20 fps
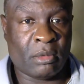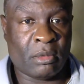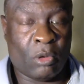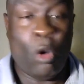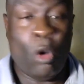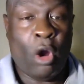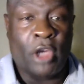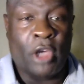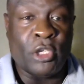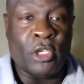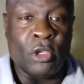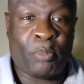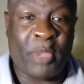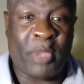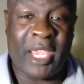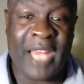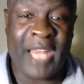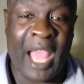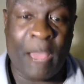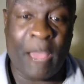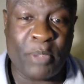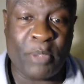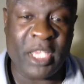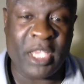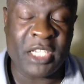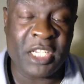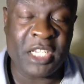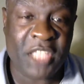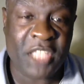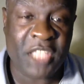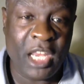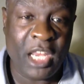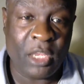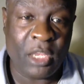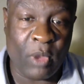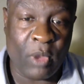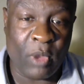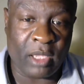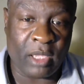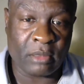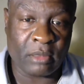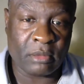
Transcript: who are you to be in our business anyway?